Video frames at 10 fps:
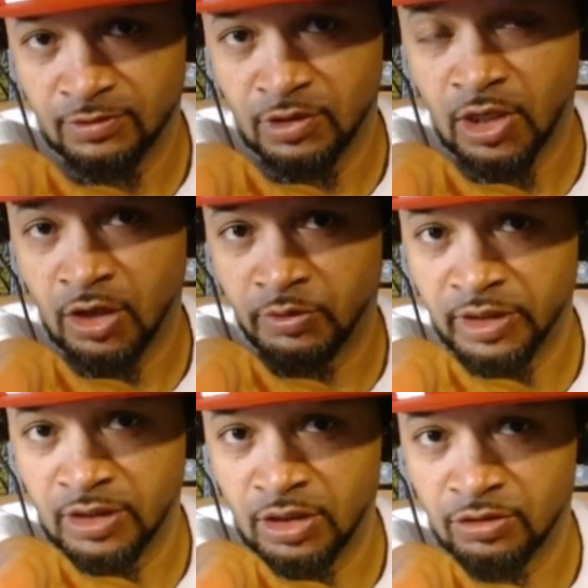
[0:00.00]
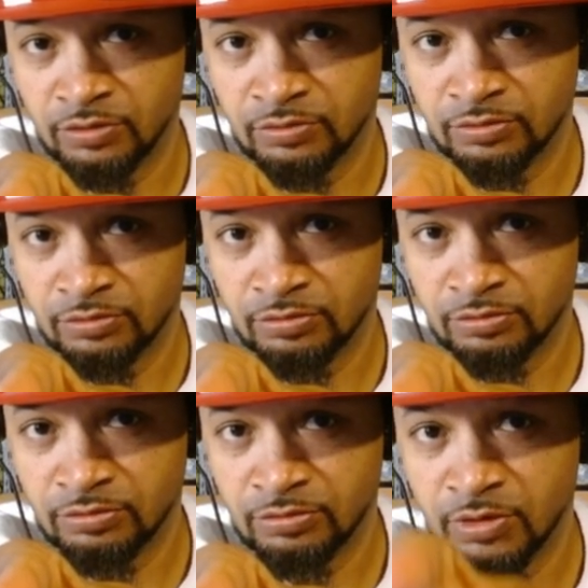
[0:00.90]
You already know.
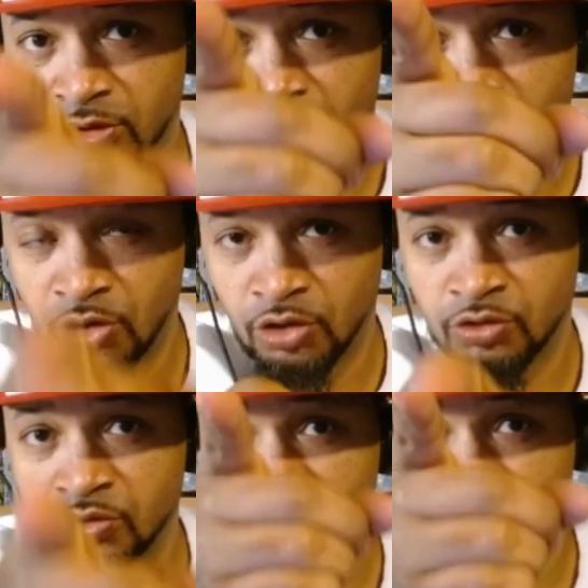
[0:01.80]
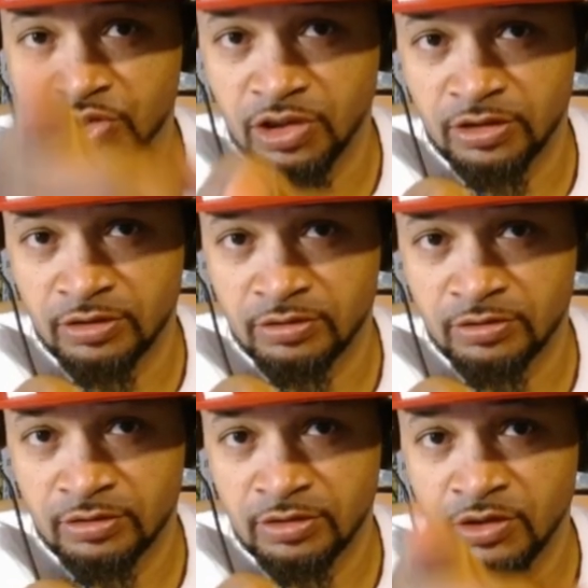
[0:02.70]
No sugar,
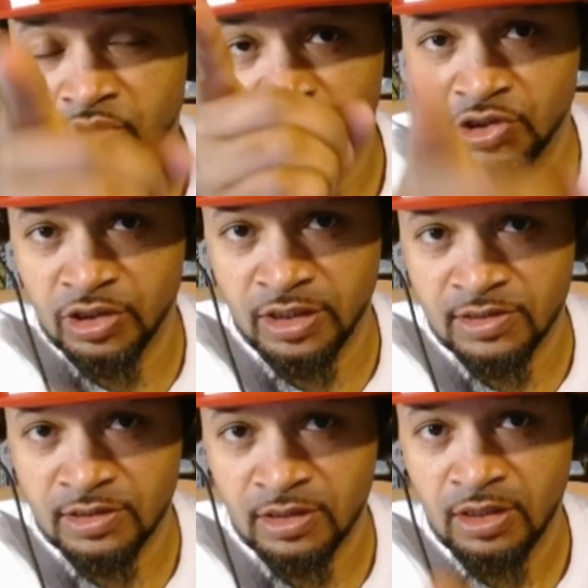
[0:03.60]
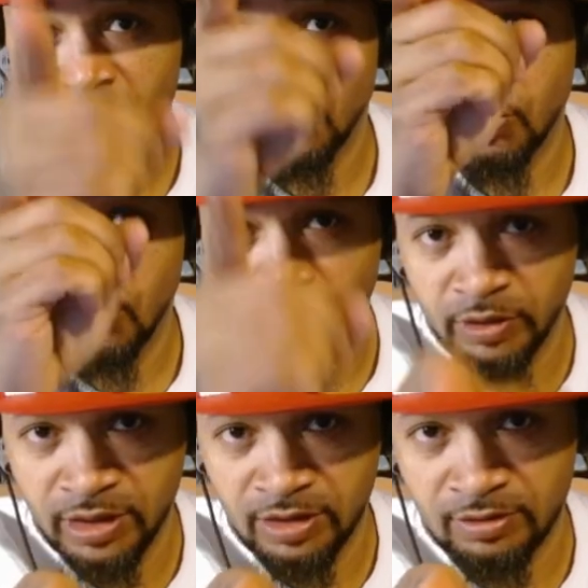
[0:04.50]
just
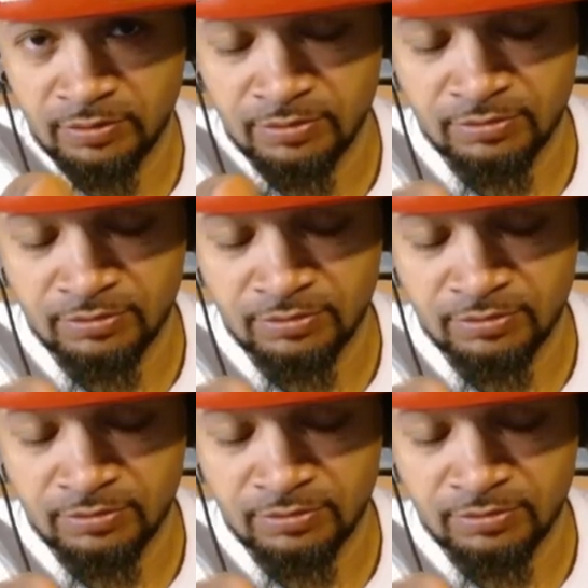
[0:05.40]
cream.